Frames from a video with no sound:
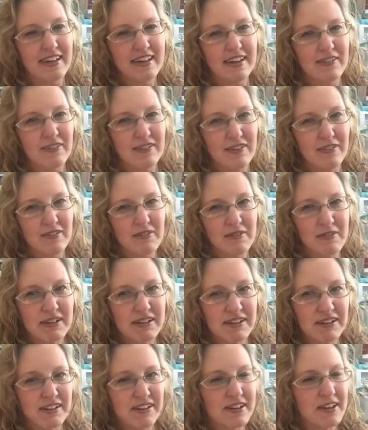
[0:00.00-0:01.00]
If you ever
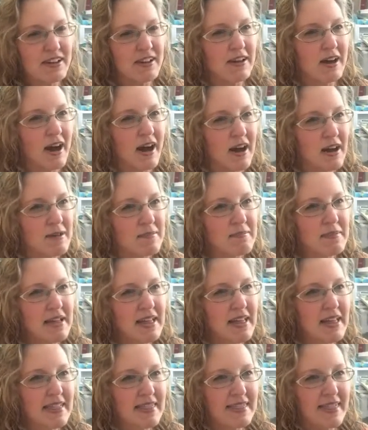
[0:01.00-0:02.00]
wondered,
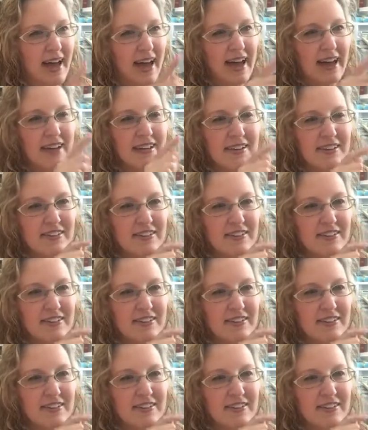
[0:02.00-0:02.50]
that